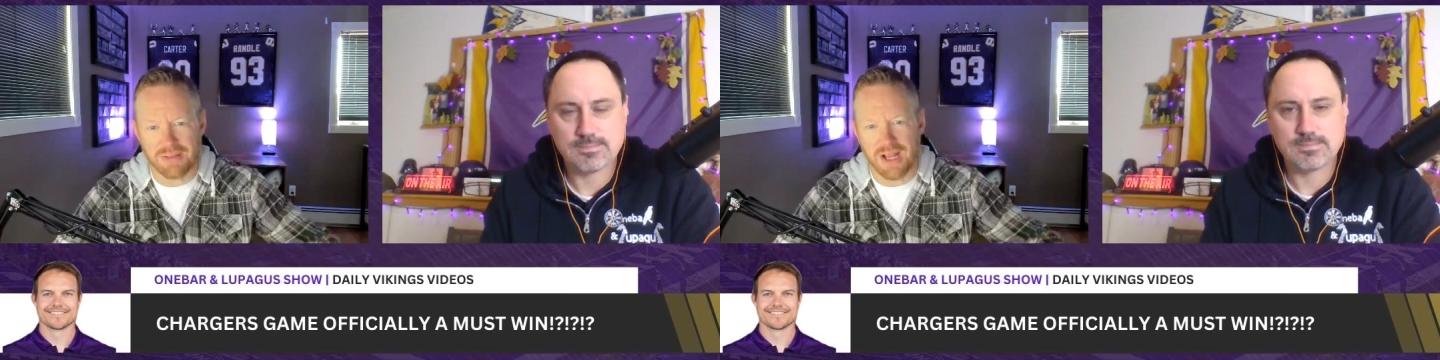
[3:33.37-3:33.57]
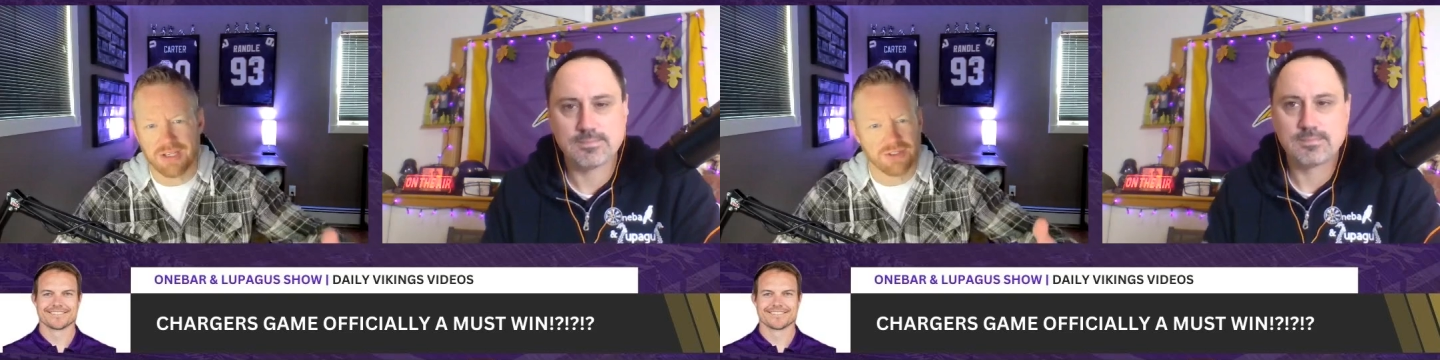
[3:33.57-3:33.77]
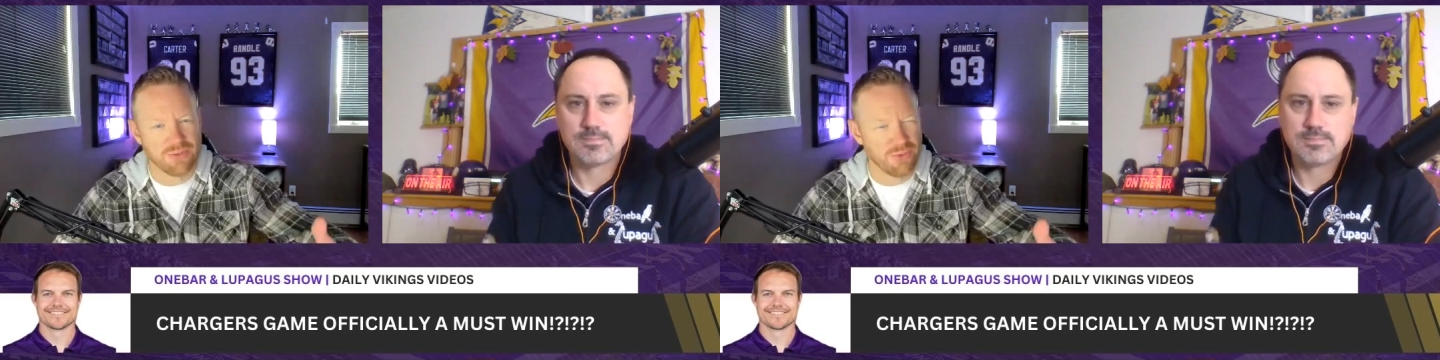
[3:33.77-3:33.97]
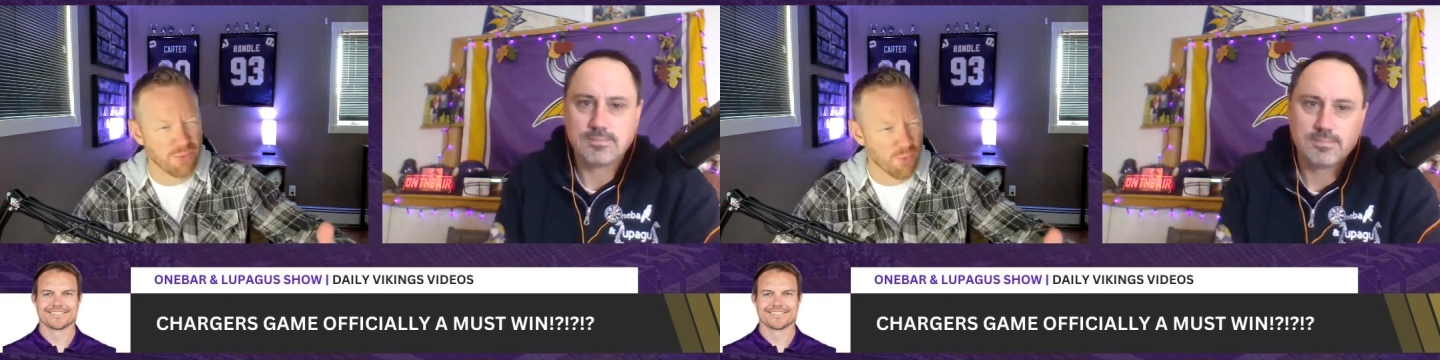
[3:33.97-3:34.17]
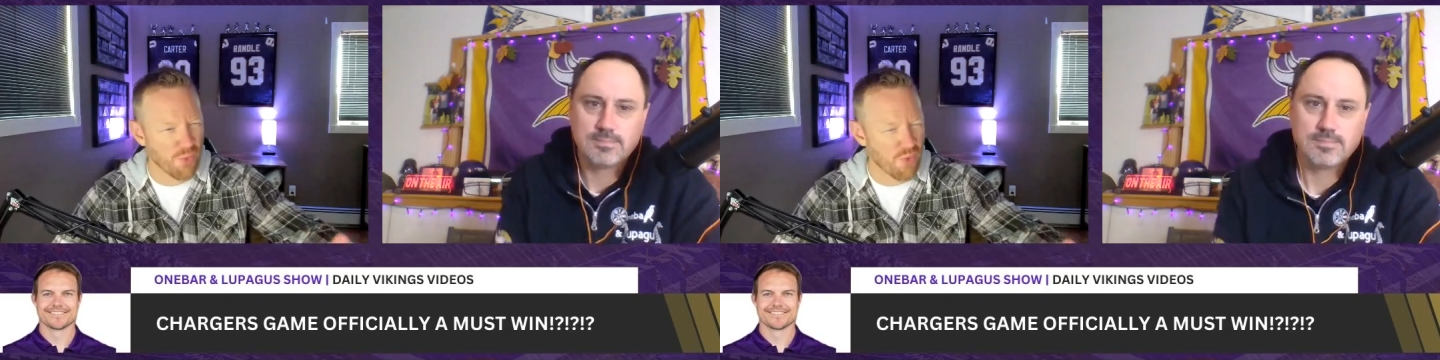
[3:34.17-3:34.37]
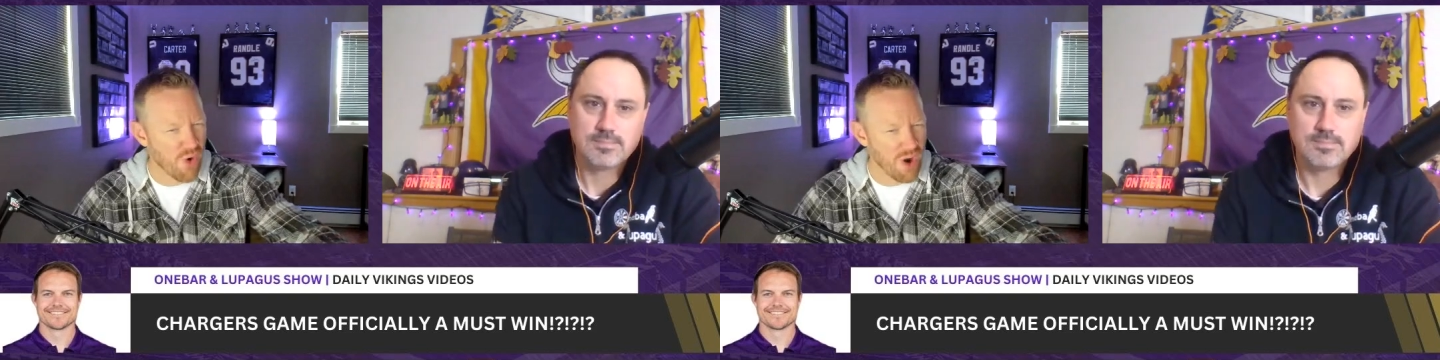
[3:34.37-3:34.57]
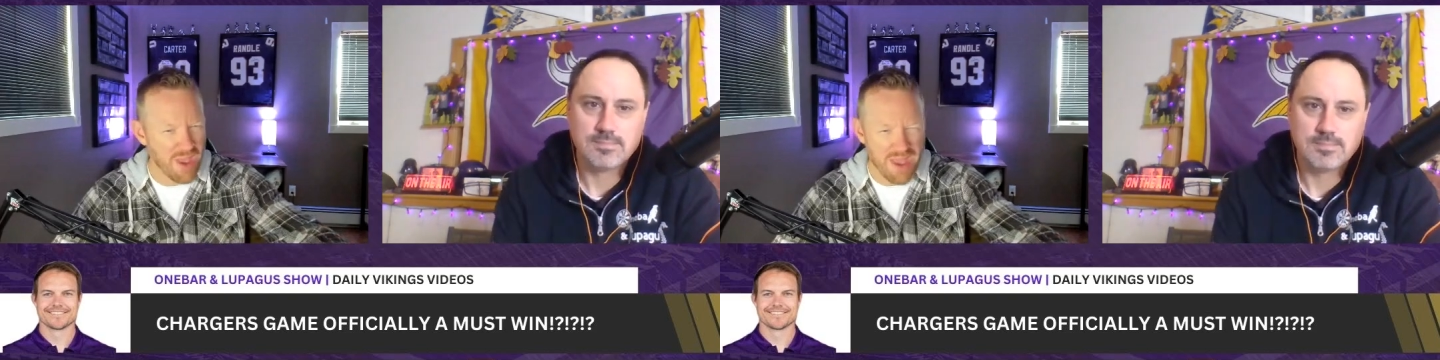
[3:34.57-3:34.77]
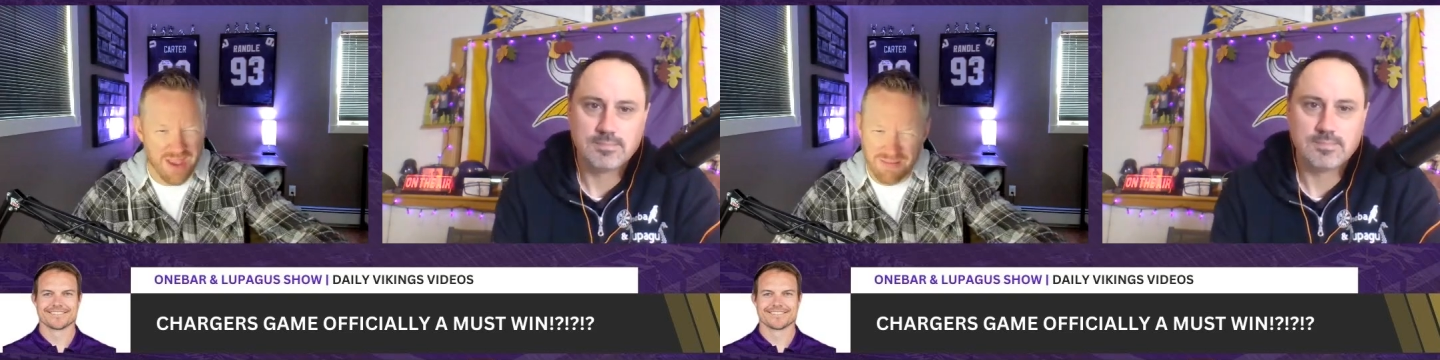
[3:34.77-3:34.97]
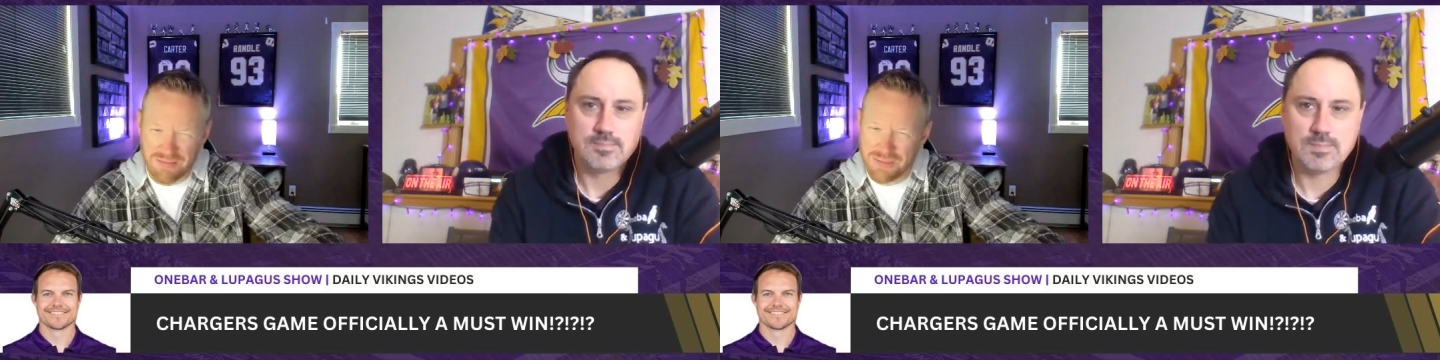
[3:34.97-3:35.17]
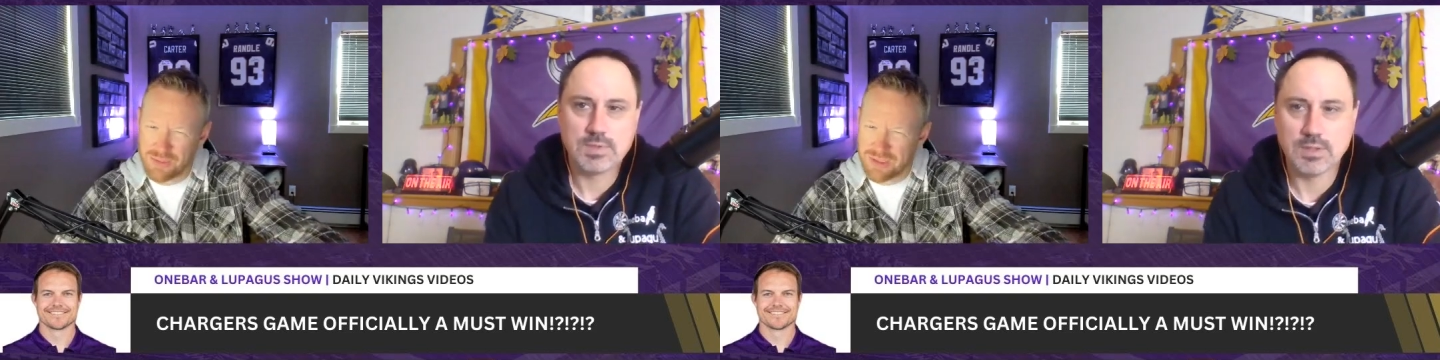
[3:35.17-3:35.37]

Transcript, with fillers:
Speaker 1: lost to the Rams,